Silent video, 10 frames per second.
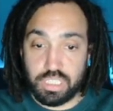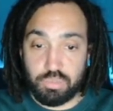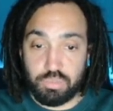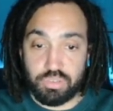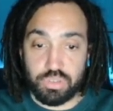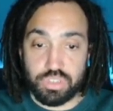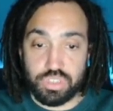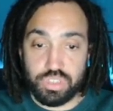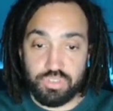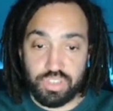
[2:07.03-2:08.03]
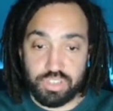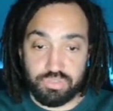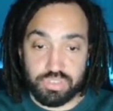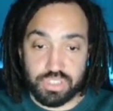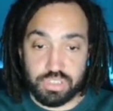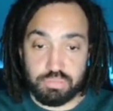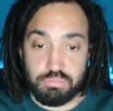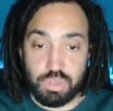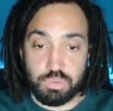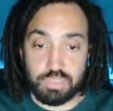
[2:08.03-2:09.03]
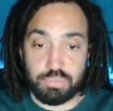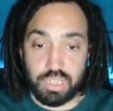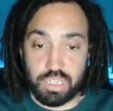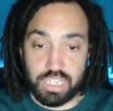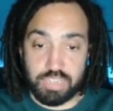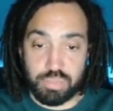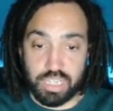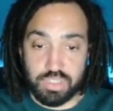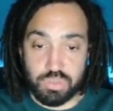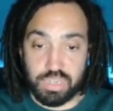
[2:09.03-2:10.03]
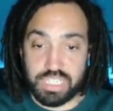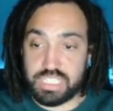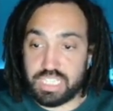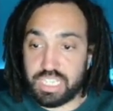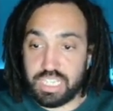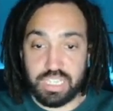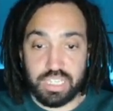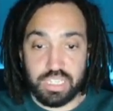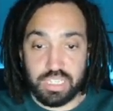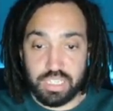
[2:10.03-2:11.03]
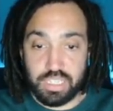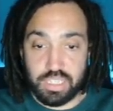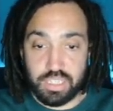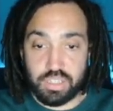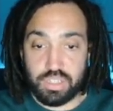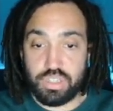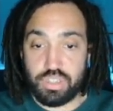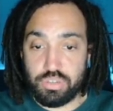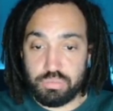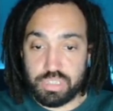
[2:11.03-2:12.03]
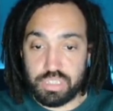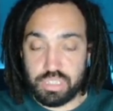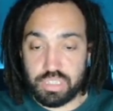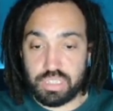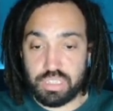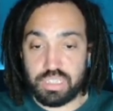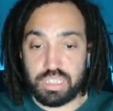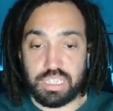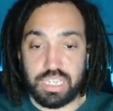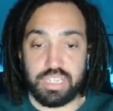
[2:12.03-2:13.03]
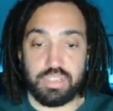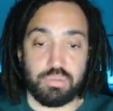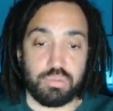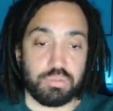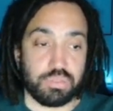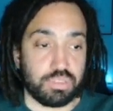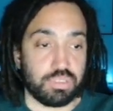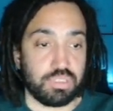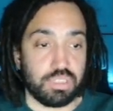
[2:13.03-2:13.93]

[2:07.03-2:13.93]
We've got 2/5 multiplied by 20 cubed, and that equals,